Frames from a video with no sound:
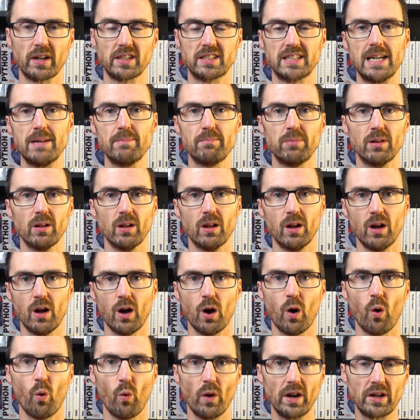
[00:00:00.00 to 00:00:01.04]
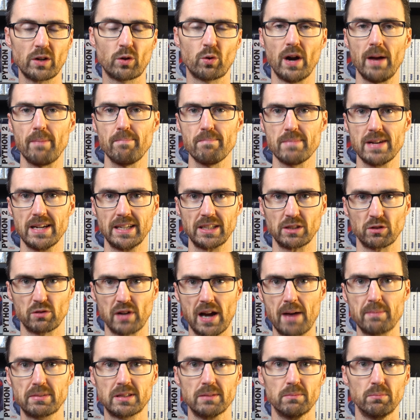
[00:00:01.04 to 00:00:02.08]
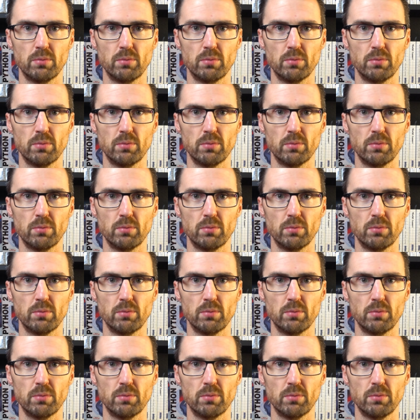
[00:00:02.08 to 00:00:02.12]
example, when Crapman grabs a